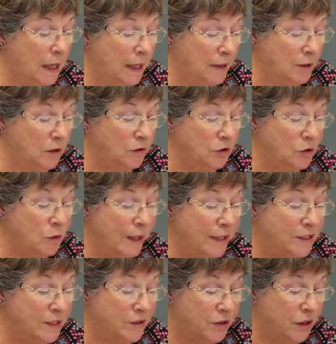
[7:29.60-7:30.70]
And on the
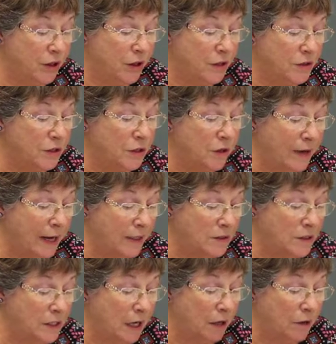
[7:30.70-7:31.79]
23rd at
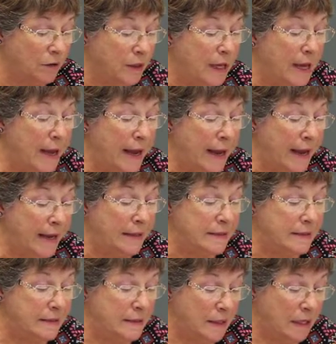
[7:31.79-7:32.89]
Groundtown, A
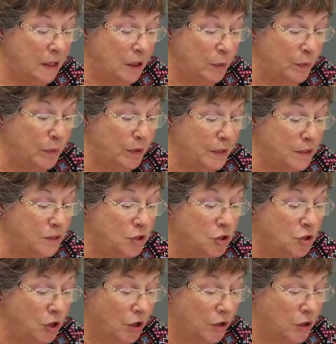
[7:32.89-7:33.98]
and C companies
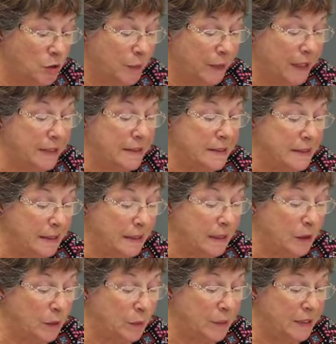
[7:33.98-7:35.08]
joined B and C
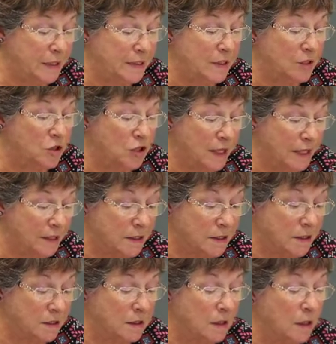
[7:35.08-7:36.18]
companies in
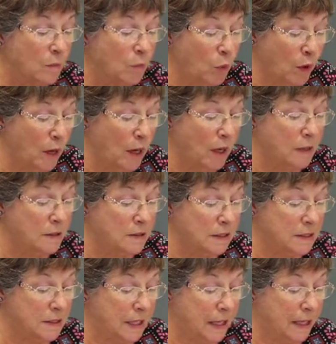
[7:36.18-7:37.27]
shelters at Bois
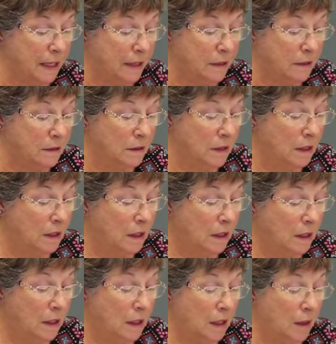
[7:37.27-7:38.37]
d'Etaille.
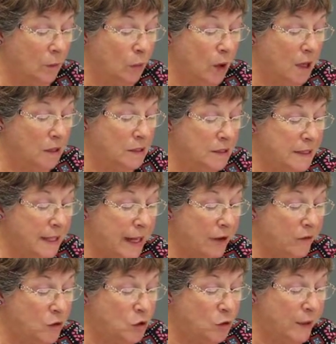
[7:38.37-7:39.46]
At Bois
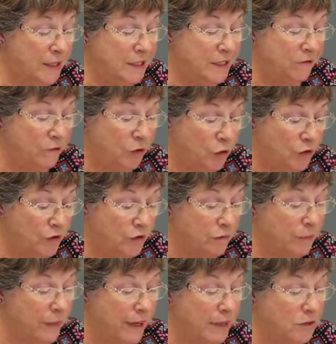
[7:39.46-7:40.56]
d'Etaille on the 24th
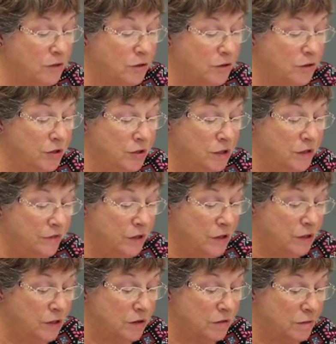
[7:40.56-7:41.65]
of May to the
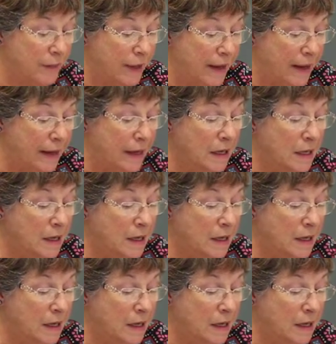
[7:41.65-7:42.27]
31st of May,